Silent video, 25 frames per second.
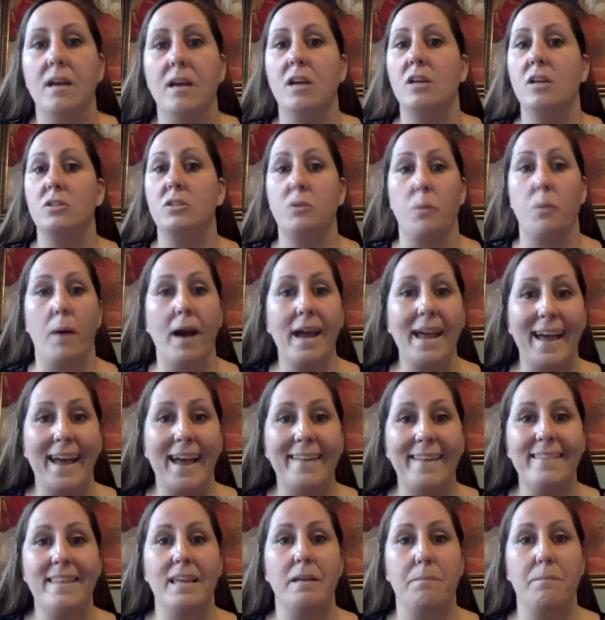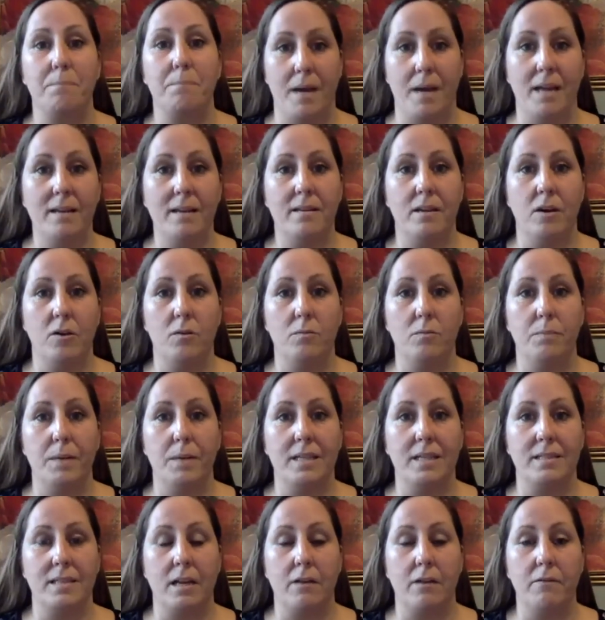So I had the embed code
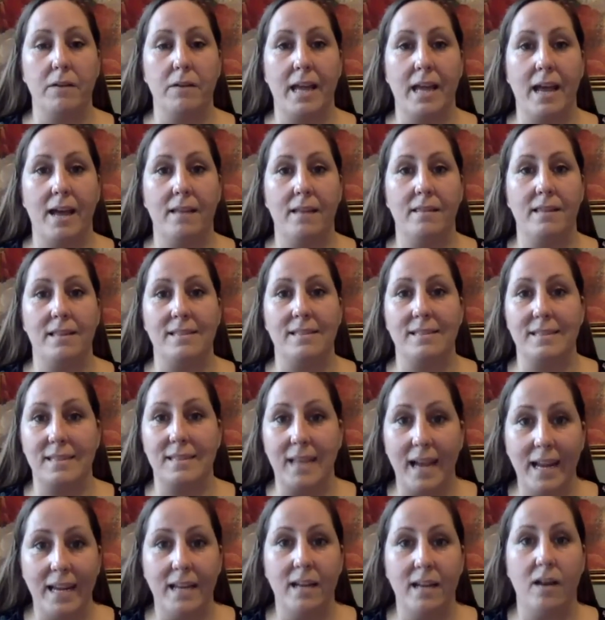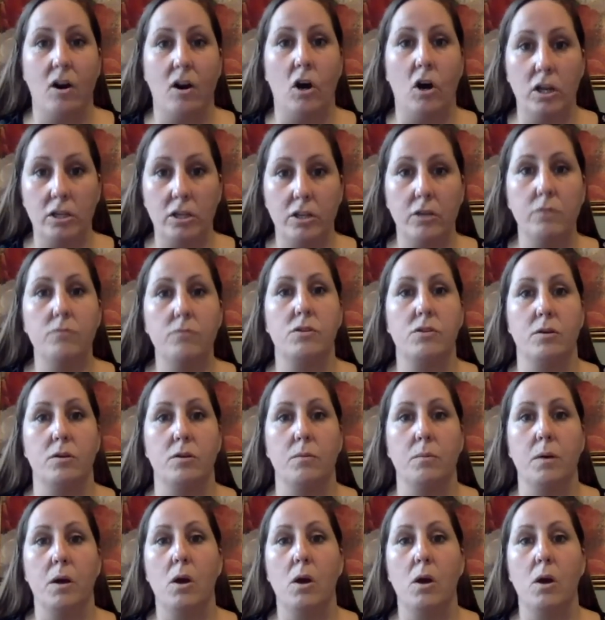because I already had the site on YouTube